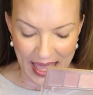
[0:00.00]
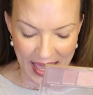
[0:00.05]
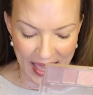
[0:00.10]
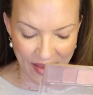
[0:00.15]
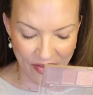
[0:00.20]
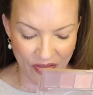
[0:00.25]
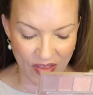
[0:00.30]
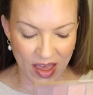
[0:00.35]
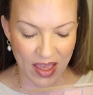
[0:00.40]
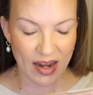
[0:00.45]

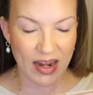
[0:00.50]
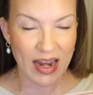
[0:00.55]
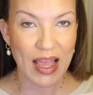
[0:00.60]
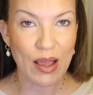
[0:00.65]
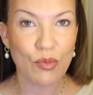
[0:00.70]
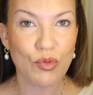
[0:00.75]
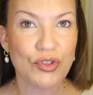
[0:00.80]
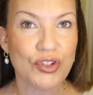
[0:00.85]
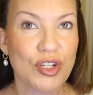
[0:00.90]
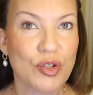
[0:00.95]
And then I
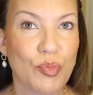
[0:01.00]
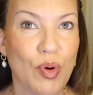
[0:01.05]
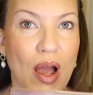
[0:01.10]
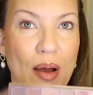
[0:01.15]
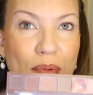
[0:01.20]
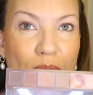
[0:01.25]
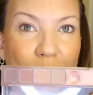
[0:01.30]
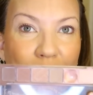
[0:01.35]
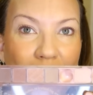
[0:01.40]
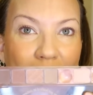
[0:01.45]
will just
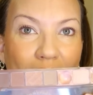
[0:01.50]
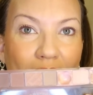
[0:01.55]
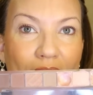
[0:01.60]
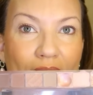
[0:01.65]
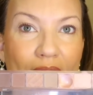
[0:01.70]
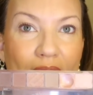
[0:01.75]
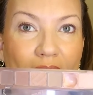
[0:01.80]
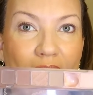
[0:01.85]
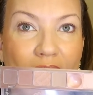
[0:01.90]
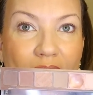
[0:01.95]
probably
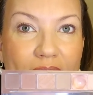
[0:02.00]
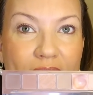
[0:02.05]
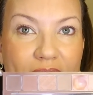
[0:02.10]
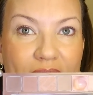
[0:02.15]
uh,